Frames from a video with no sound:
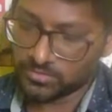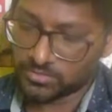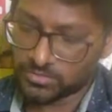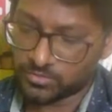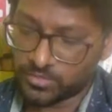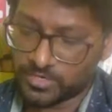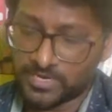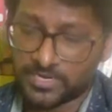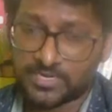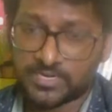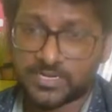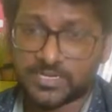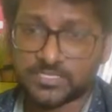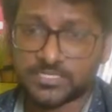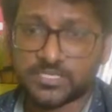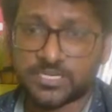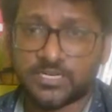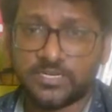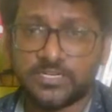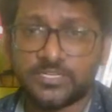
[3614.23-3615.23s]
So
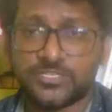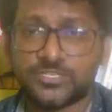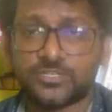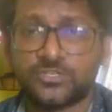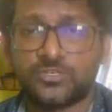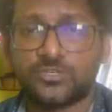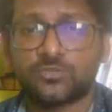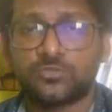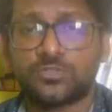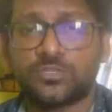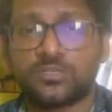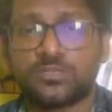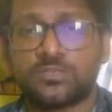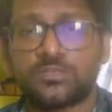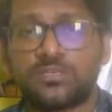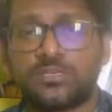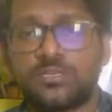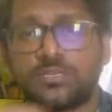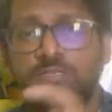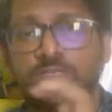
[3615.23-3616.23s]
hydrax condition to
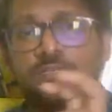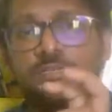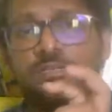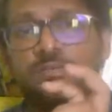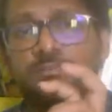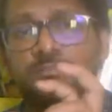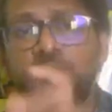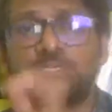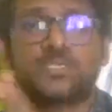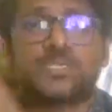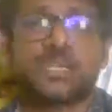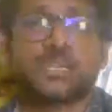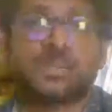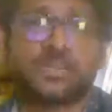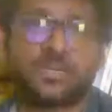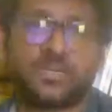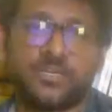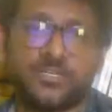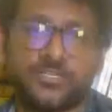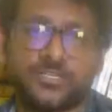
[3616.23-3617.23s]
the
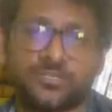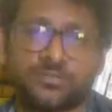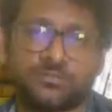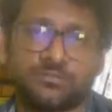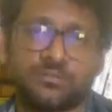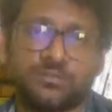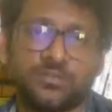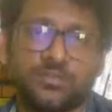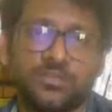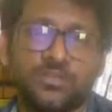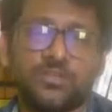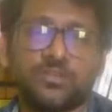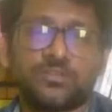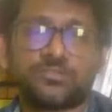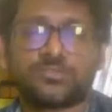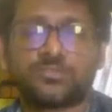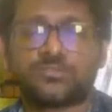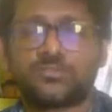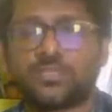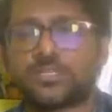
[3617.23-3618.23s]
mesac condition.
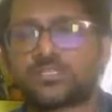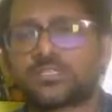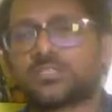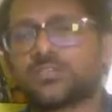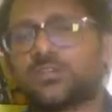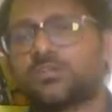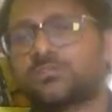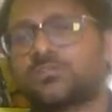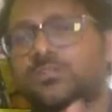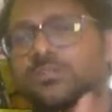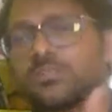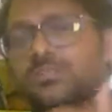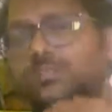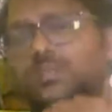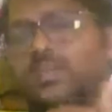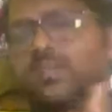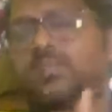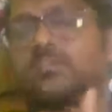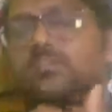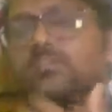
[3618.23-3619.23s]
So that's how this
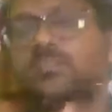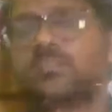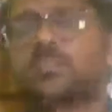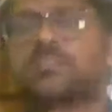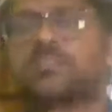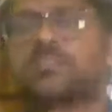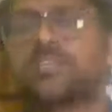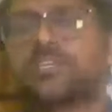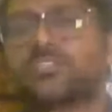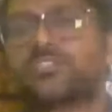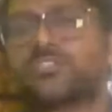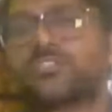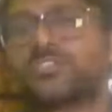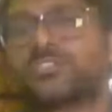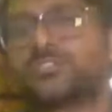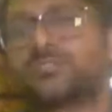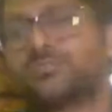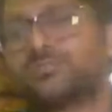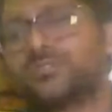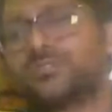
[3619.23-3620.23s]
ecological
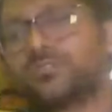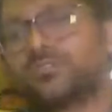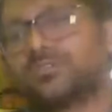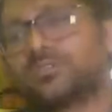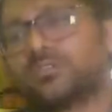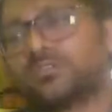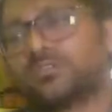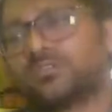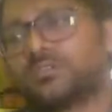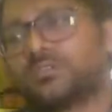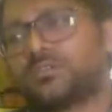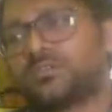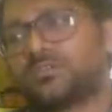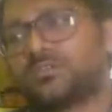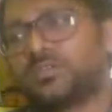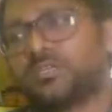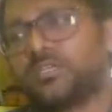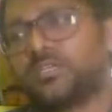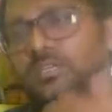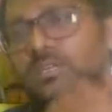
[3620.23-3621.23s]
succession
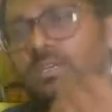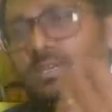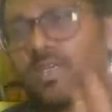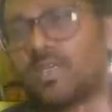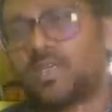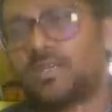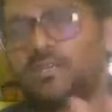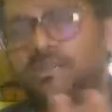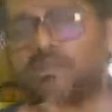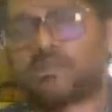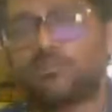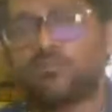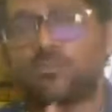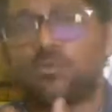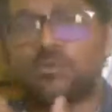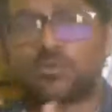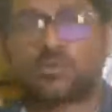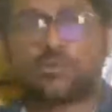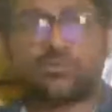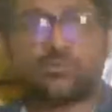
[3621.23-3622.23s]
in land and
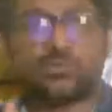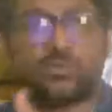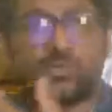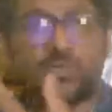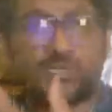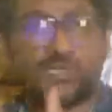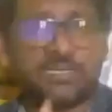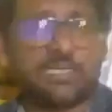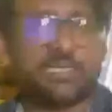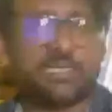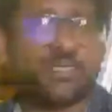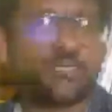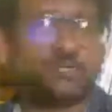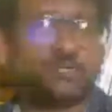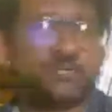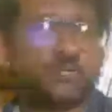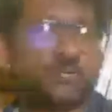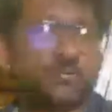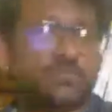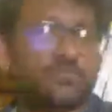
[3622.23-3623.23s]
water would lead
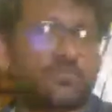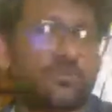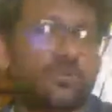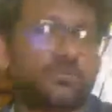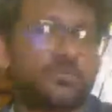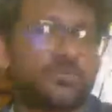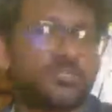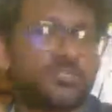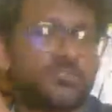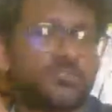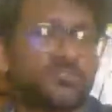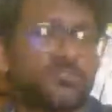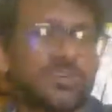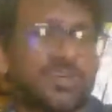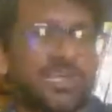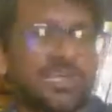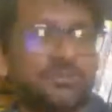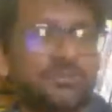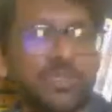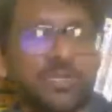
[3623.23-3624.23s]
to the formation of
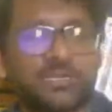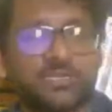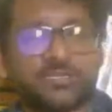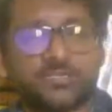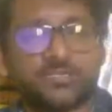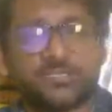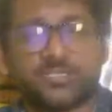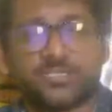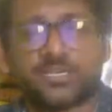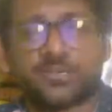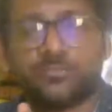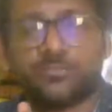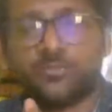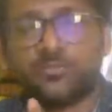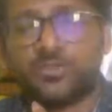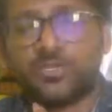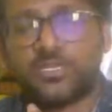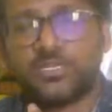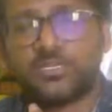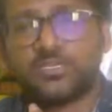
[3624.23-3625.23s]
climax
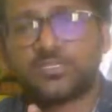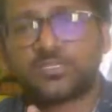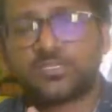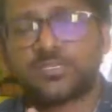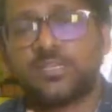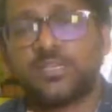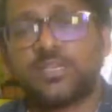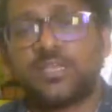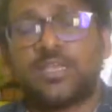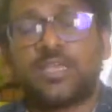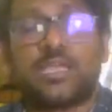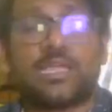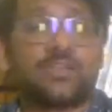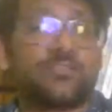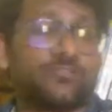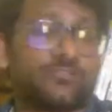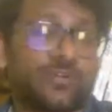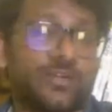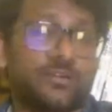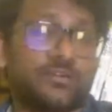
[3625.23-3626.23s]
communities,
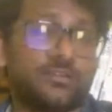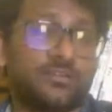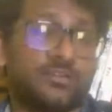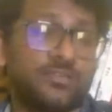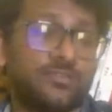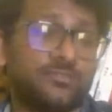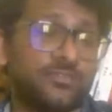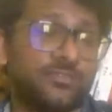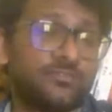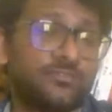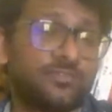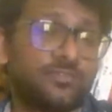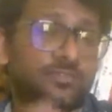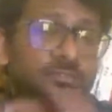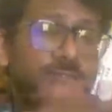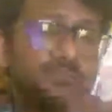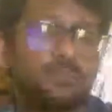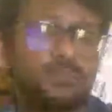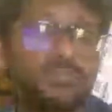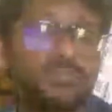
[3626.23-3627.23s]
and finally
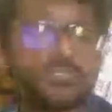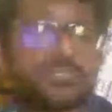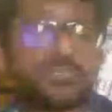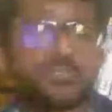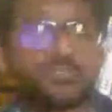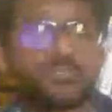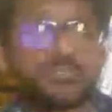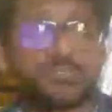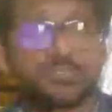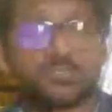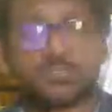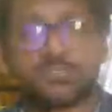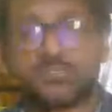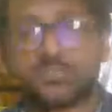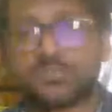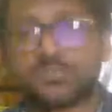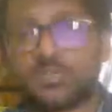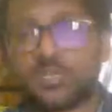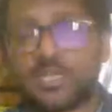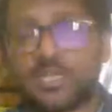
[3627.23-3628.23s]
we see this
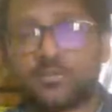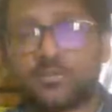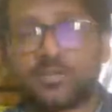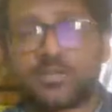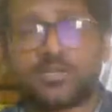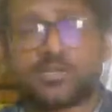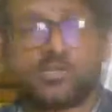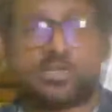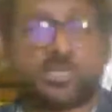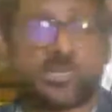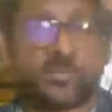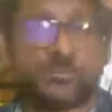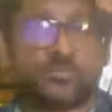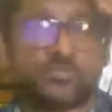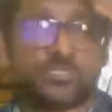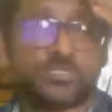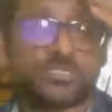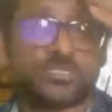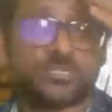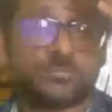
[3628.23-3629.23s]
aquatic
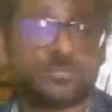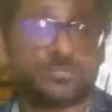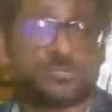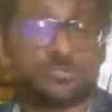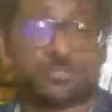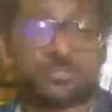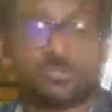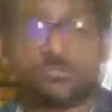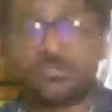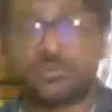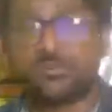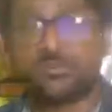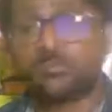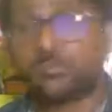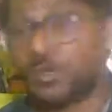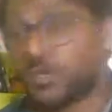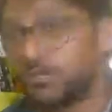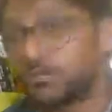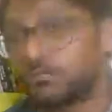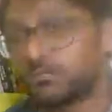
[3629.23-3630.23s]
ecosystems or different
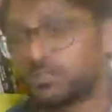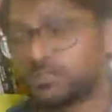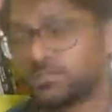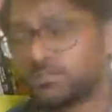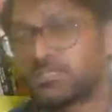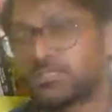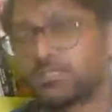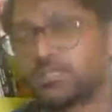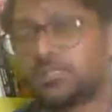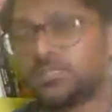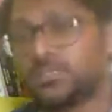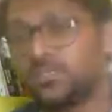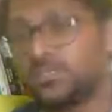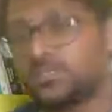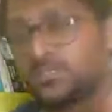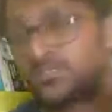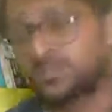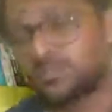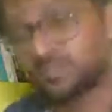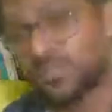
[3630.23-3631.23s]
biomes we
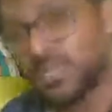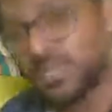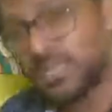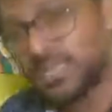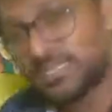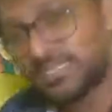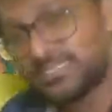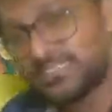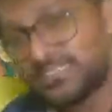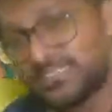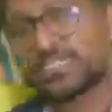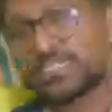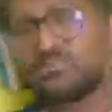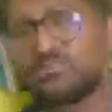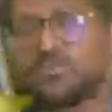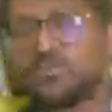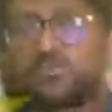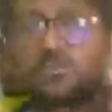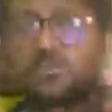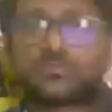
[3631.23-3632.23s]
see is just
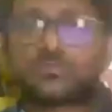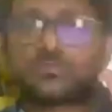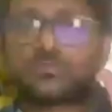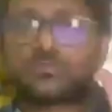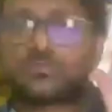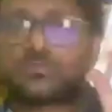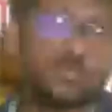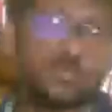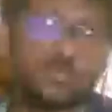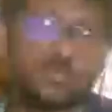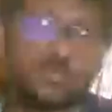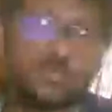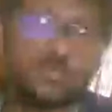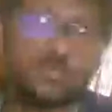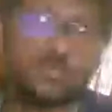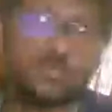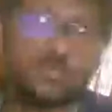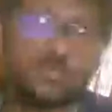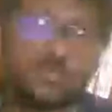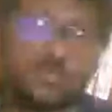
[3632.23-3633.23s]
because of this
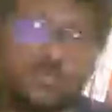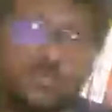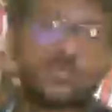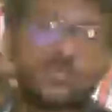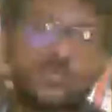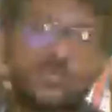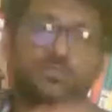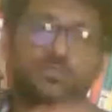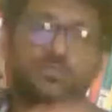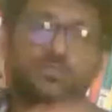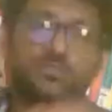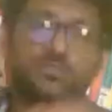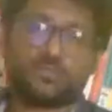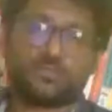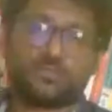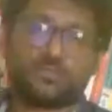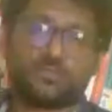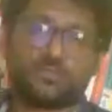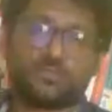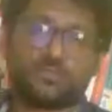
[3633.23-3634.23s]
ecological
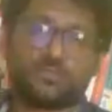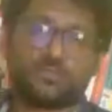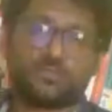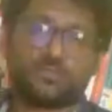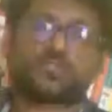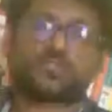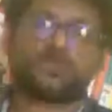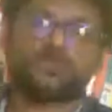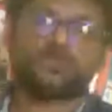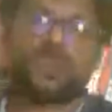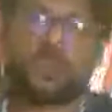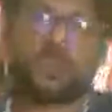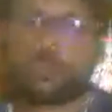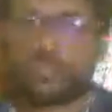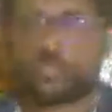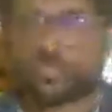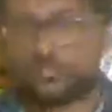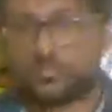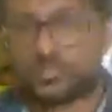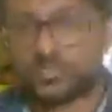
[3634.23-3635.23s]
succession
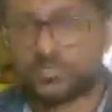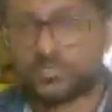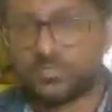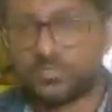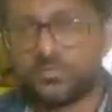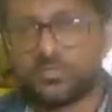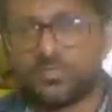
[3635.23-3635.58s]
concept.